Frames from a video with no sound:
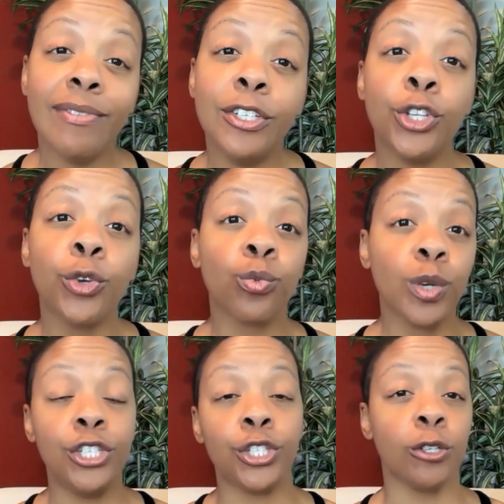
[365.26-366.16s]
dive into the
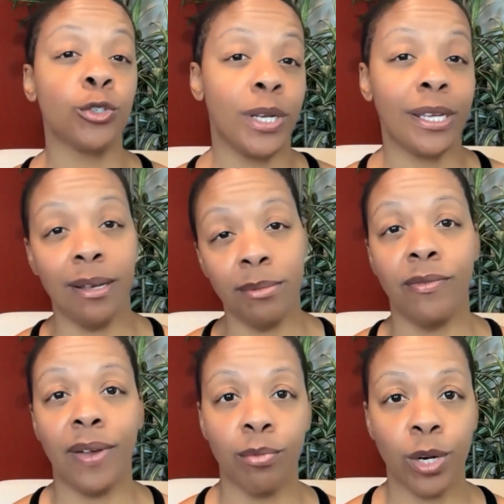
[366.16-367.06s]
research when it comes
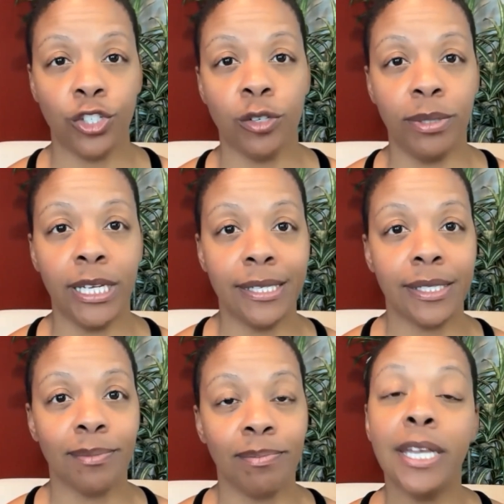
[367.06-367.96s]
to vibration
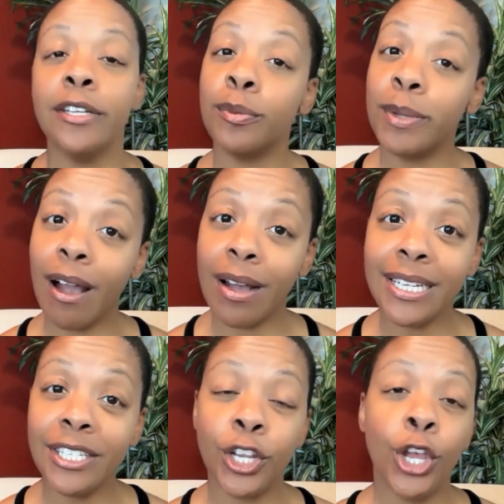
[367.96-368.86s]
plates. To be
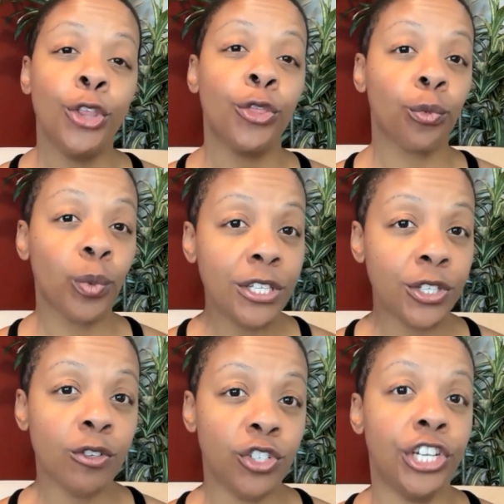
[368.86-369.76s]
honest, the
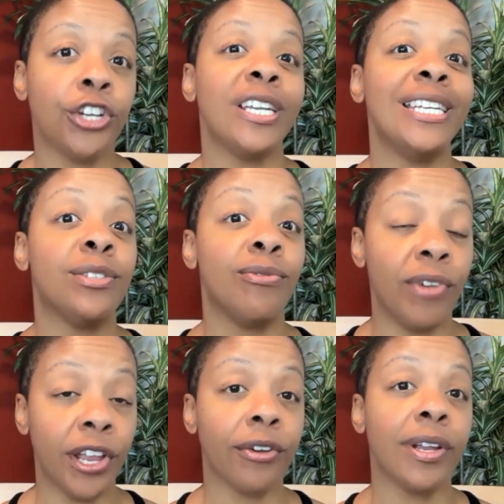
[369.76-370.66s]
research here is
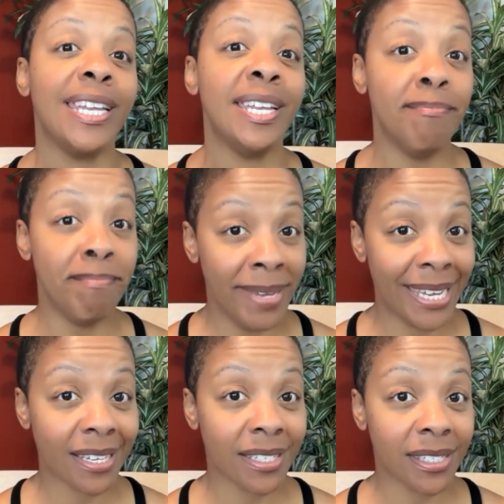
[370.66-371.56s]
very
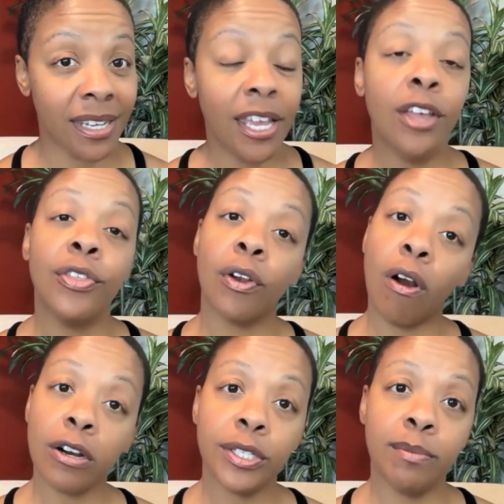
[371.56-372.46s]
mixed.
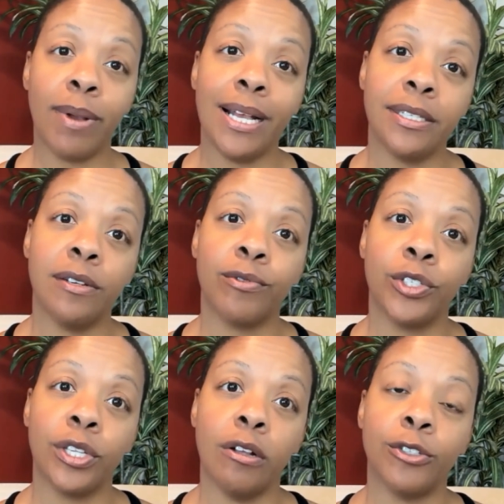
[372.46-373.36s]
There are some positive
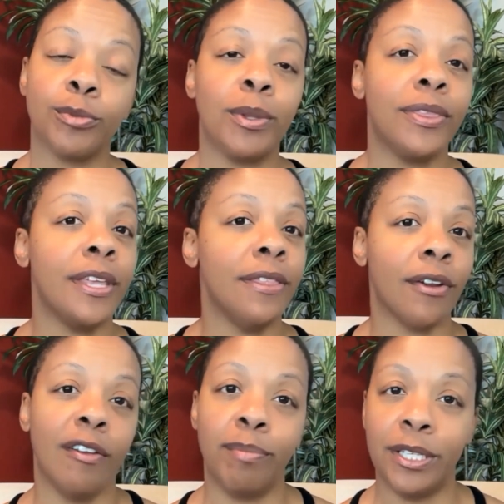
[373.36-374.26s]
results, but then
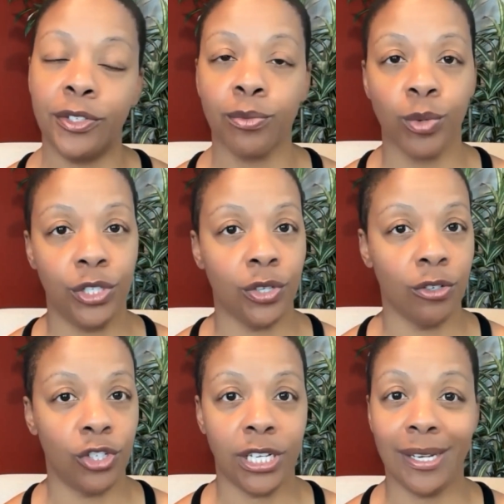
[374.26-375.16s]
there have been some
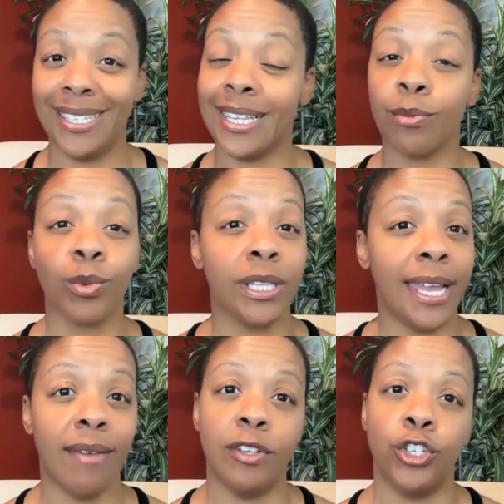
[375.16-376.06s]
research studies that
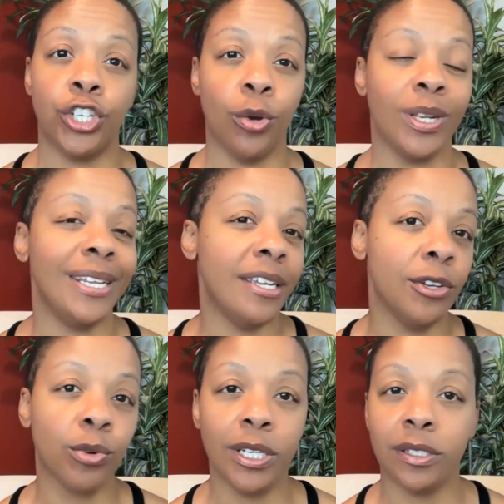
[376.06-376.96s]
really haven't shown an
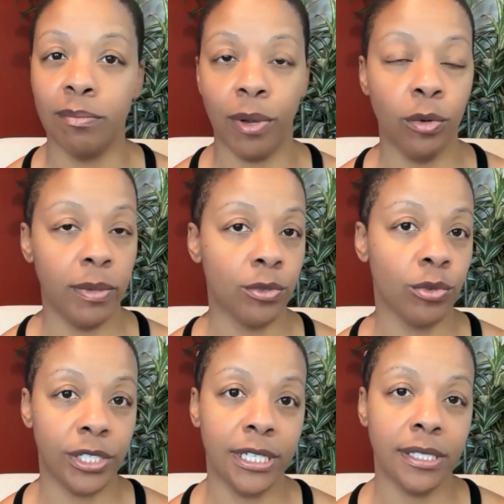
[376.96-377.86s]
increase in bone
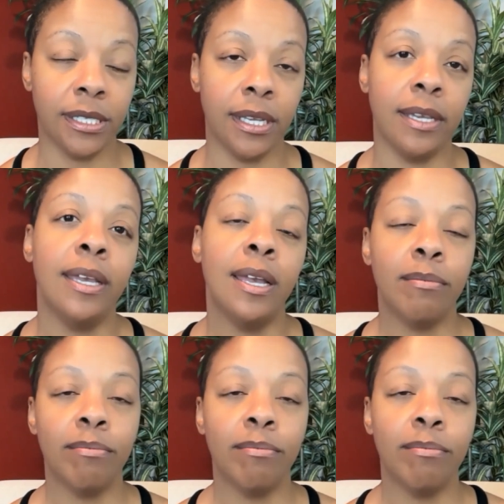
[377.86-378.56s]
mineral density